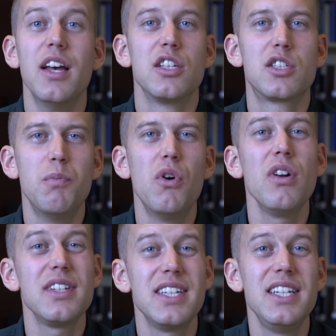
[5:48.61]

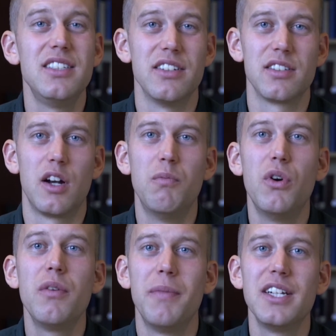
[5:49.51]
Small changes are
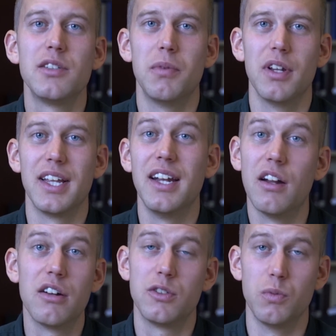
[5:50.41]
more manageable than
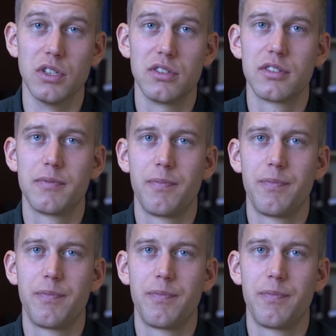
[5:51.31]
large ones.